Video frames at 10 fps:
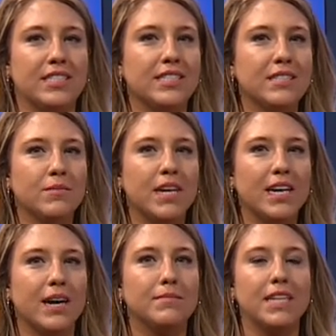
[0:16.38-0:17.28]
This is
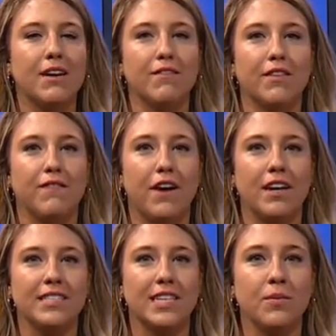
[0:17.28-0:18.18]
what comes out of the
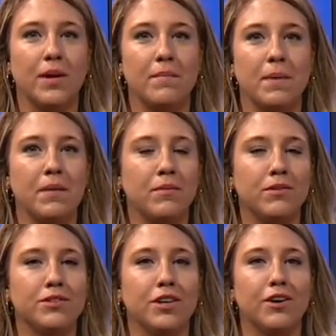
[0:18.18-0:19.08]
faucet when
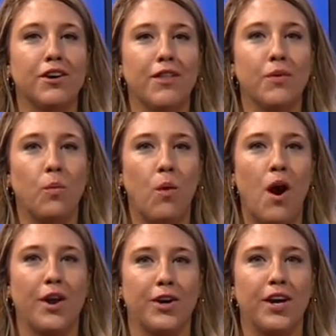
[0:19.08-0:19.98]
people turn on the
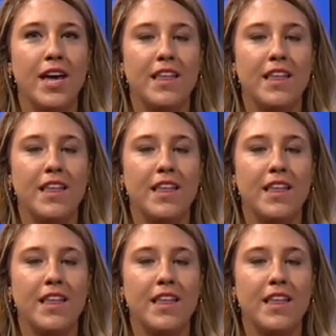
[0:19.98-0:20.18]
water.